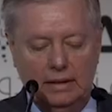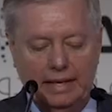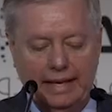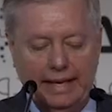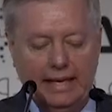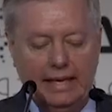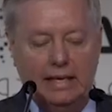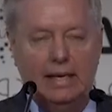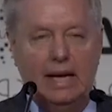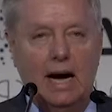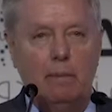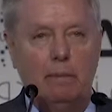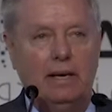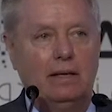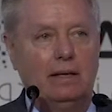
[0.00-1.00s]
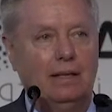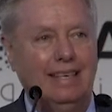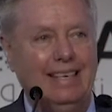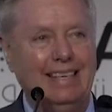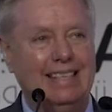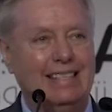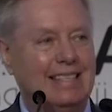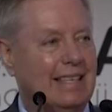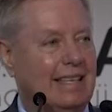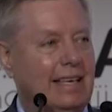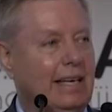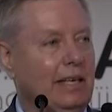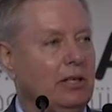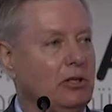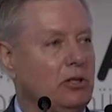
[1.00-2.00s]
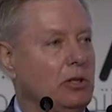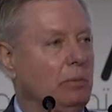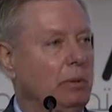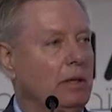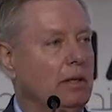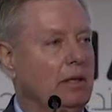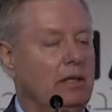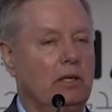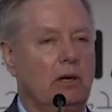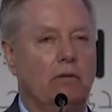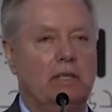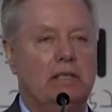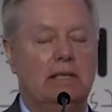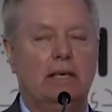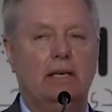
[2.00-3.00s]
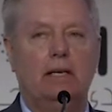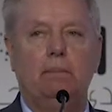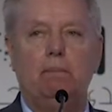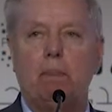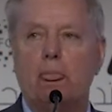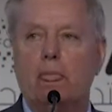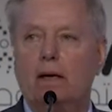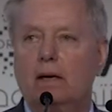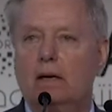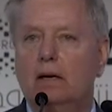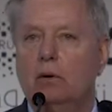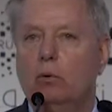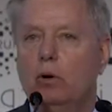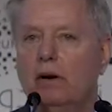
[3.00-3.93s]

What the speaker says: economically is the key to stability over time. What